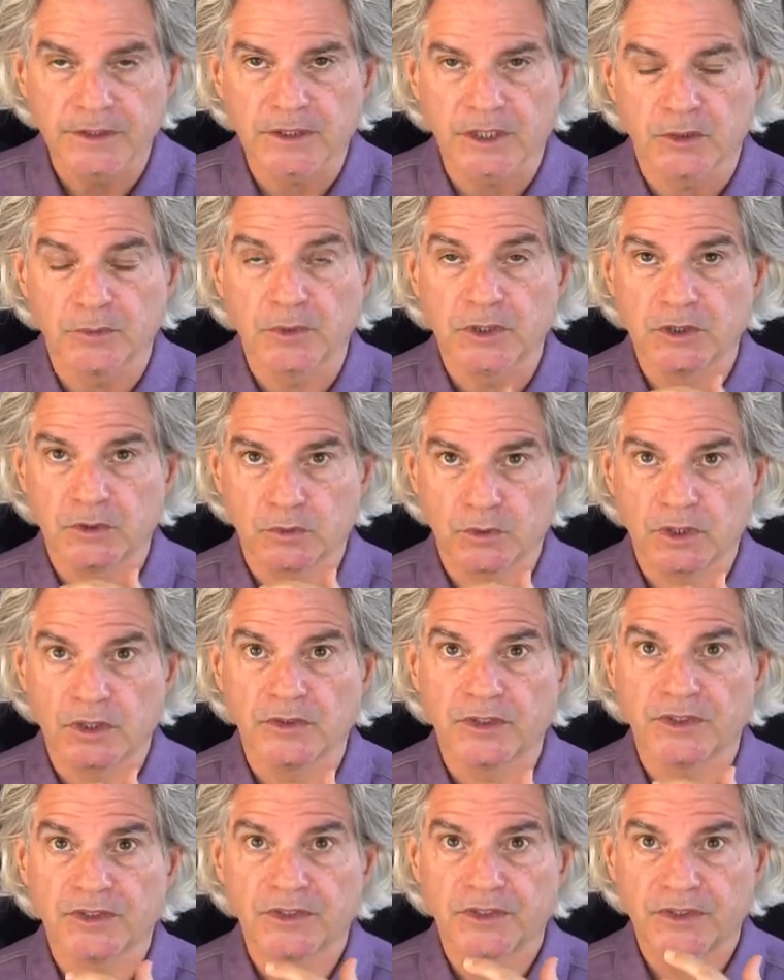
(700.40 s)
that means we're on
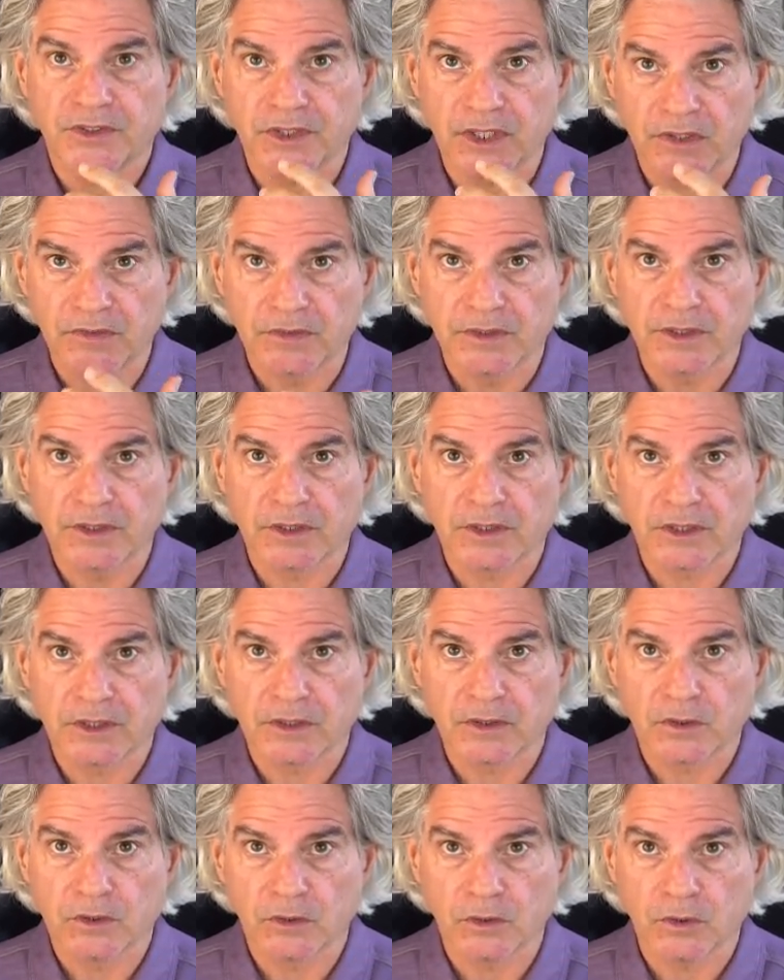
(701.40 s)
the
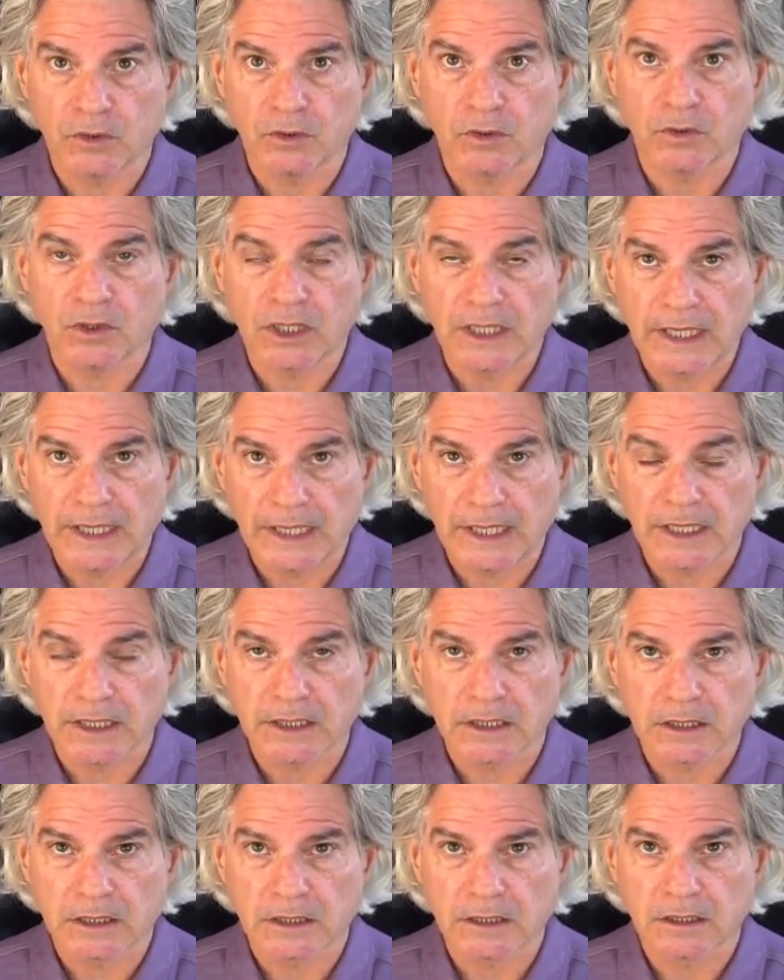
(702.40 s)
7th or
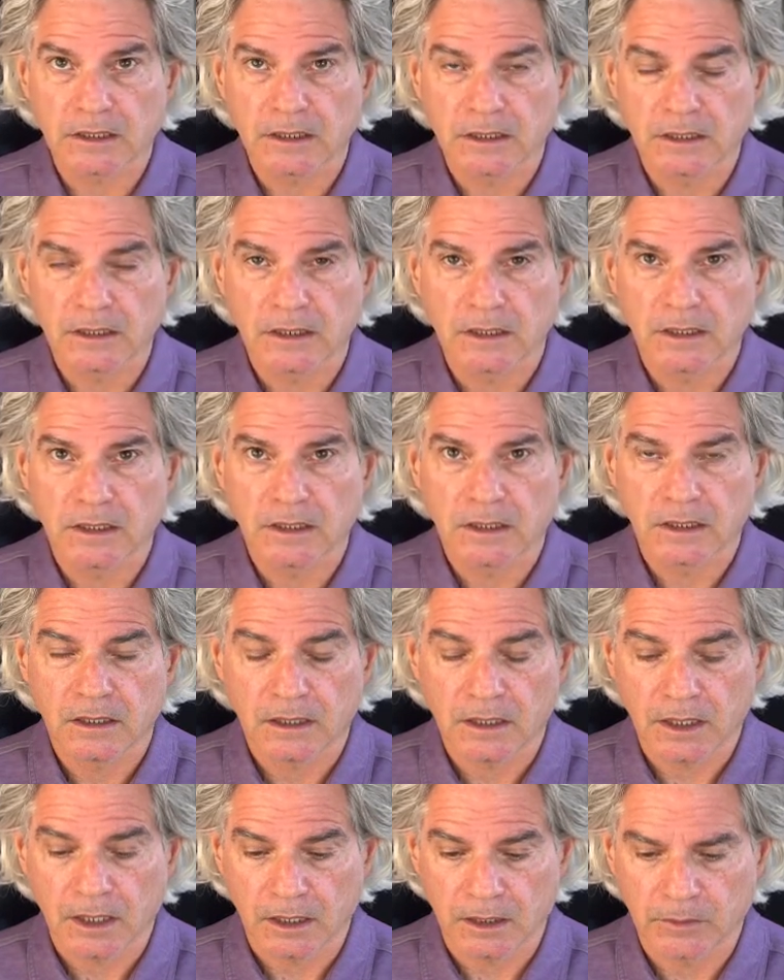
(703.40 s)
last
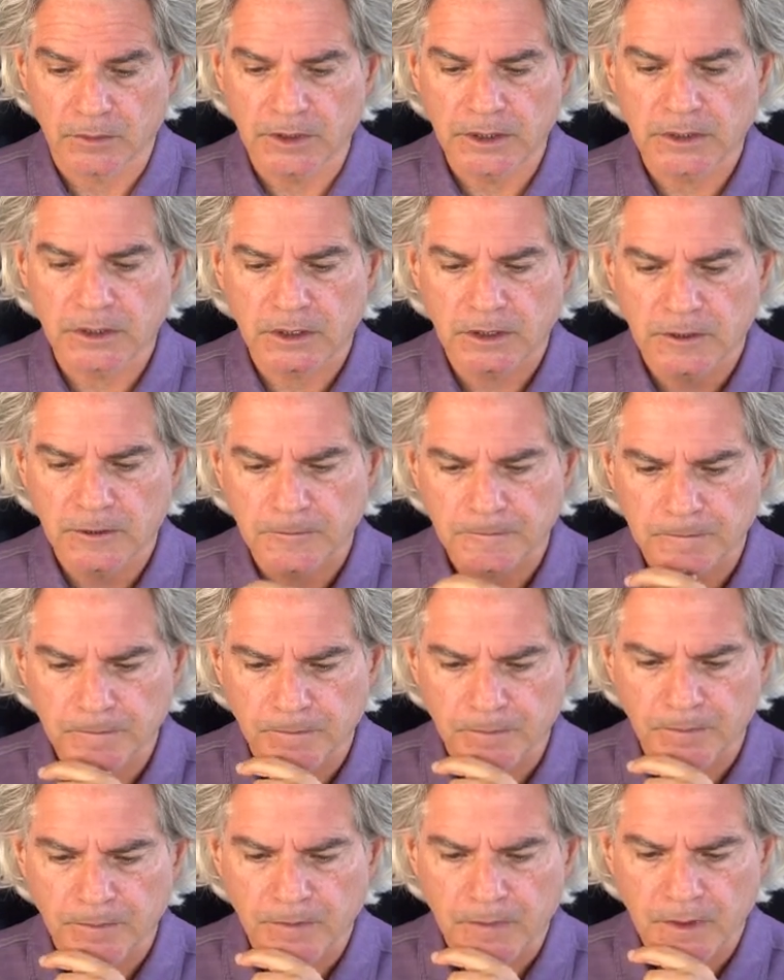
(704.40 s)
element.
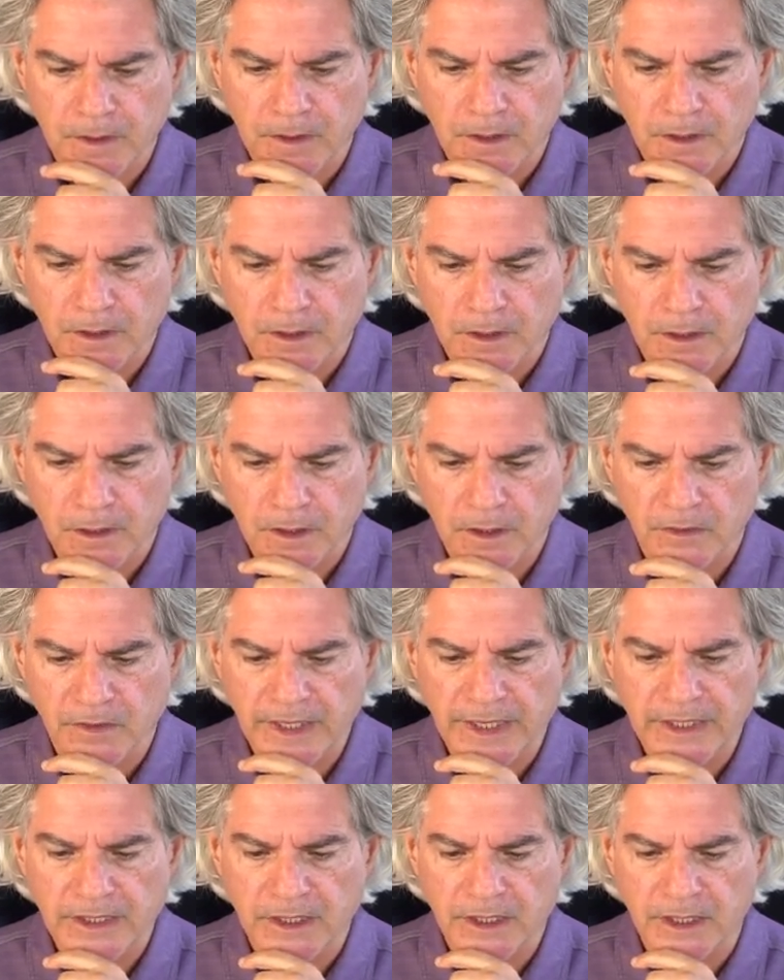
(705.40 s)
In
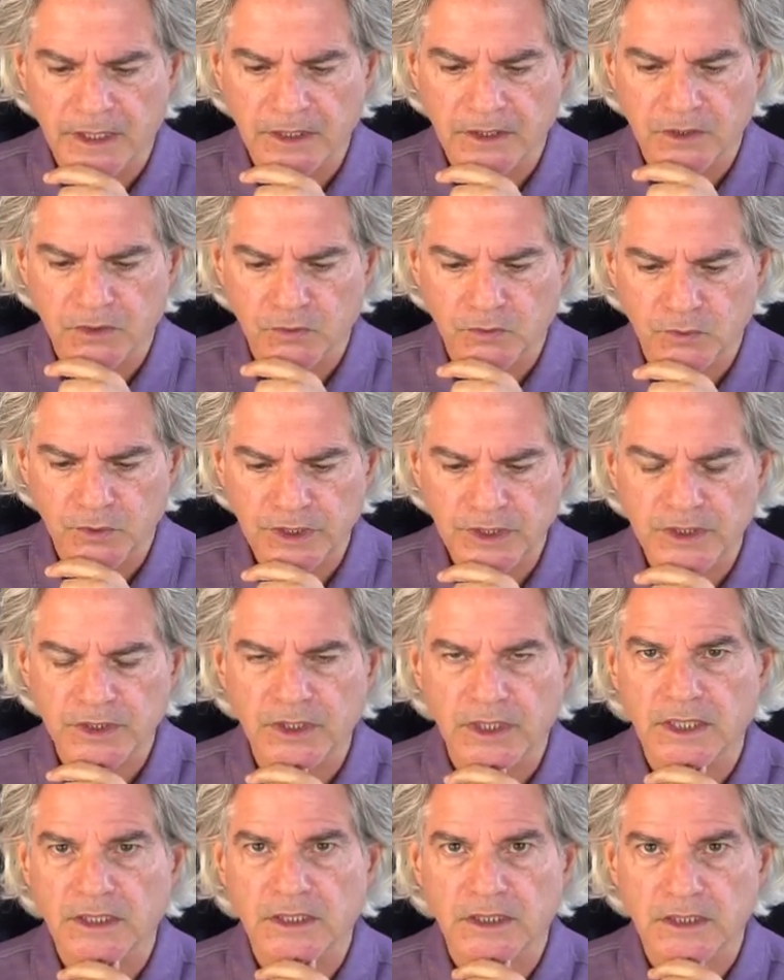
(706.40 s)
that case,
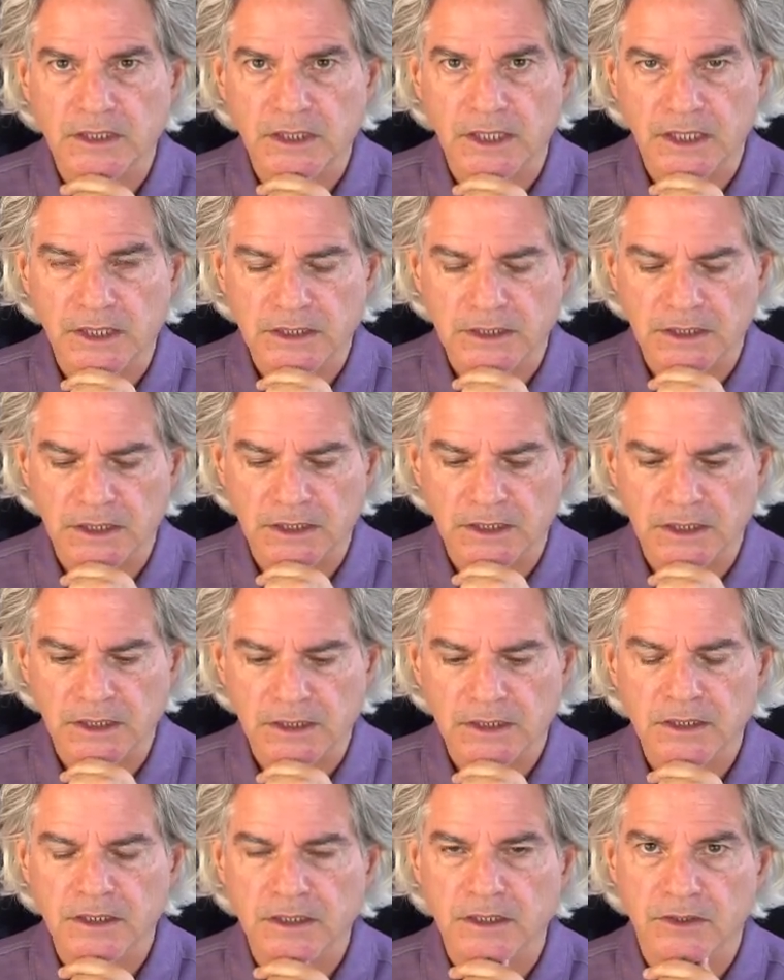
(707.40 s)
reset the text
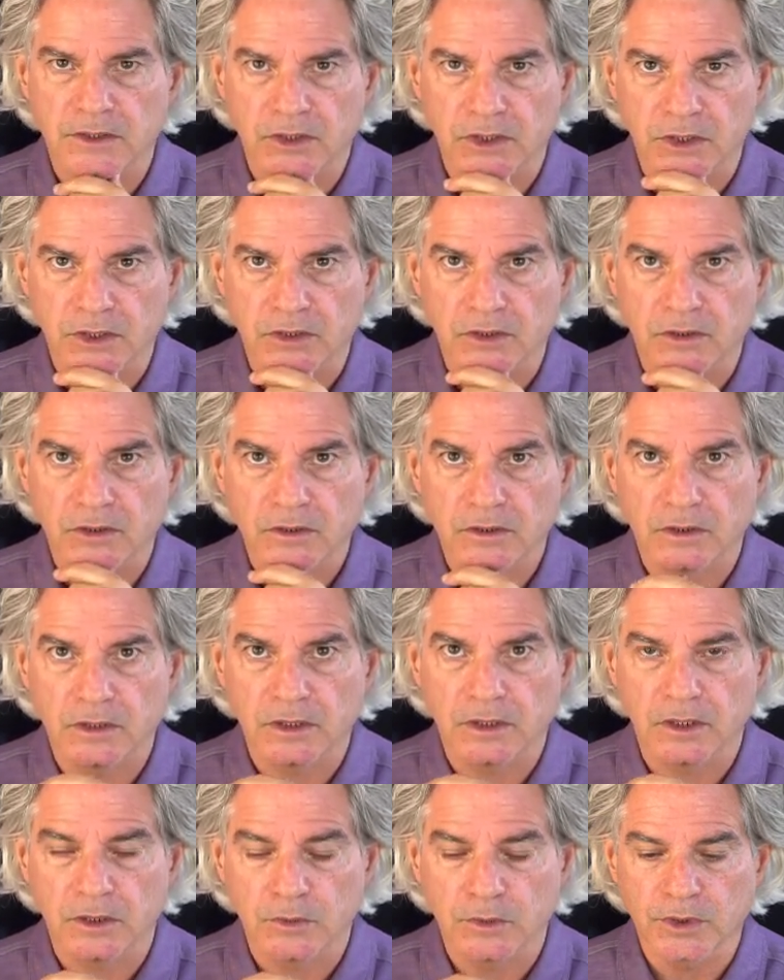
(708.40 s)
index to 0. In
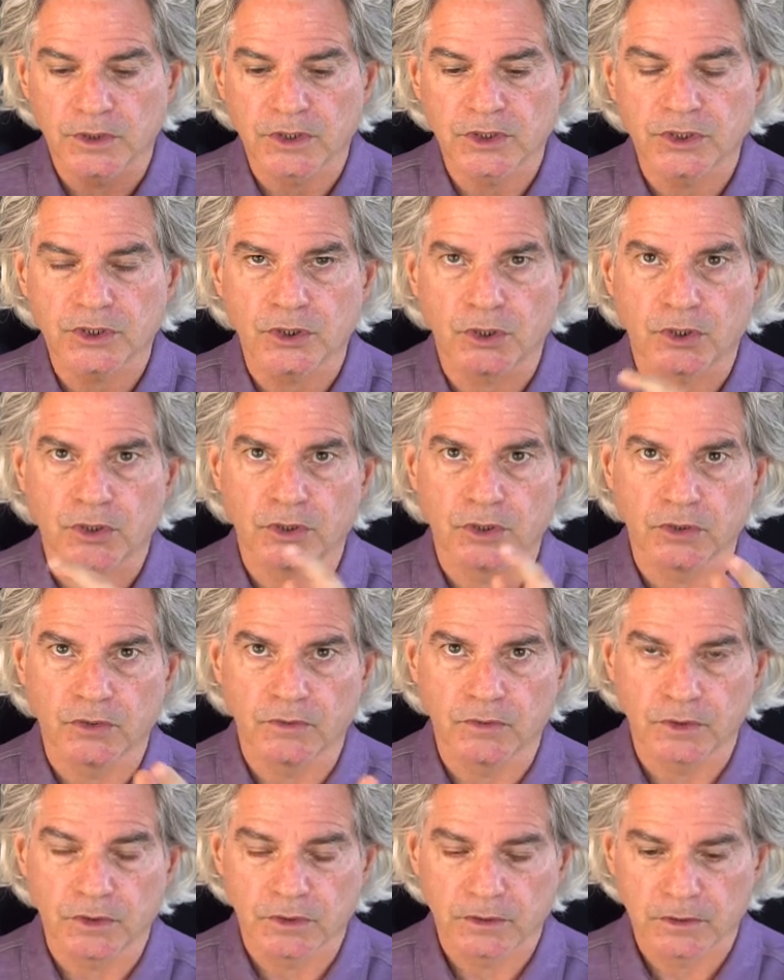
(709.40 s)
other words, start
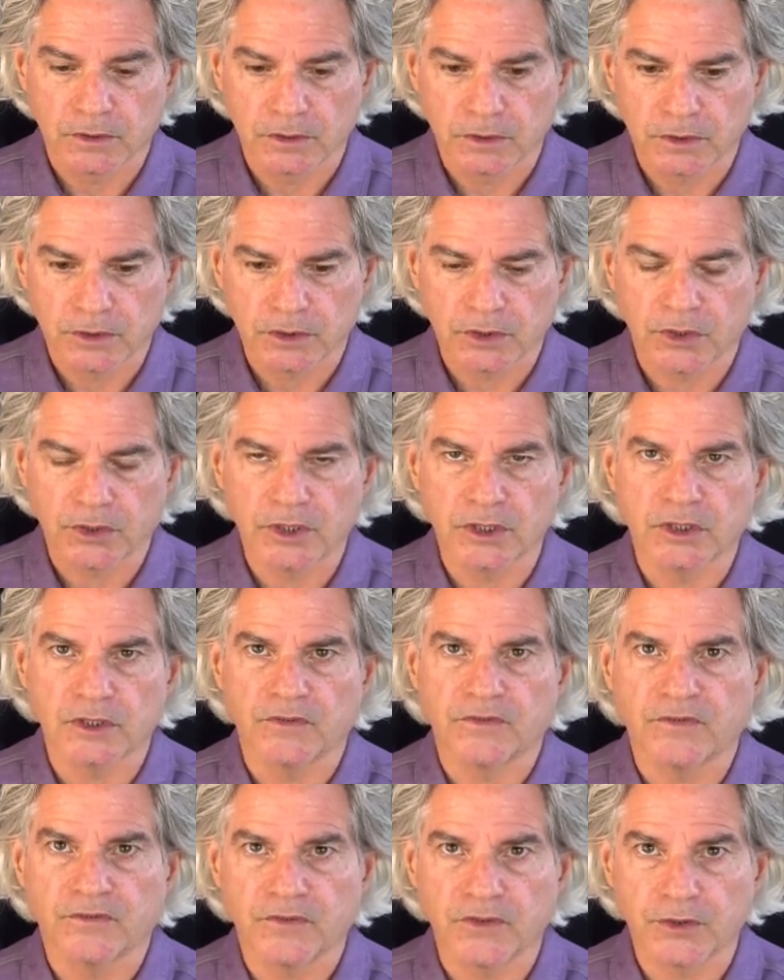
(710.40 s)
over. Start at the
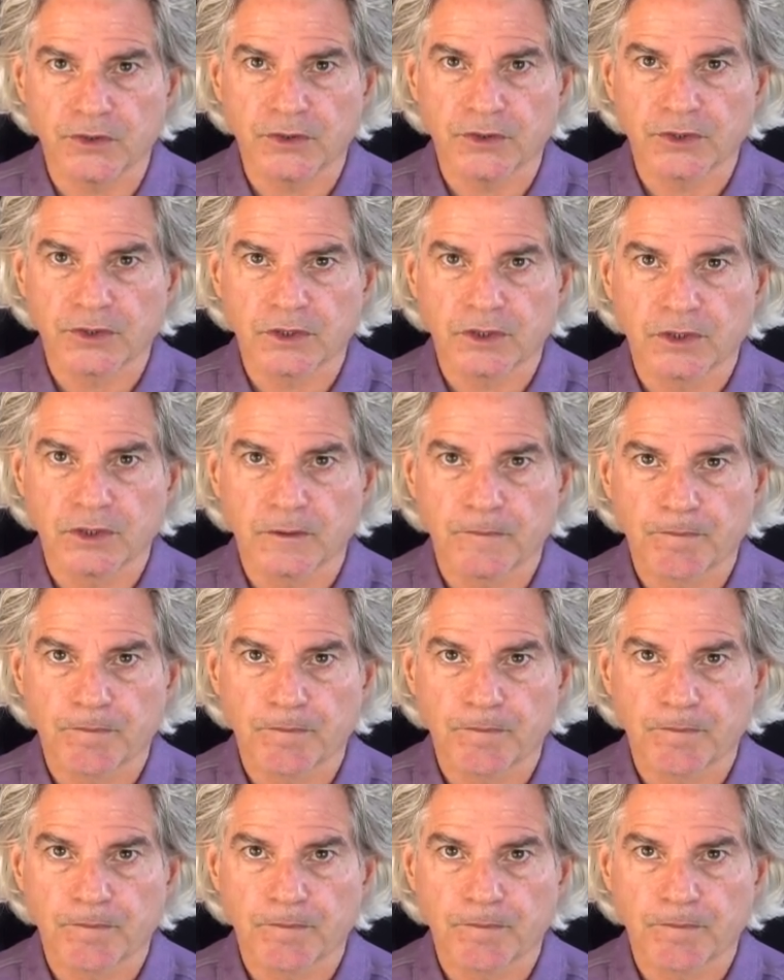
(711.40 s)
first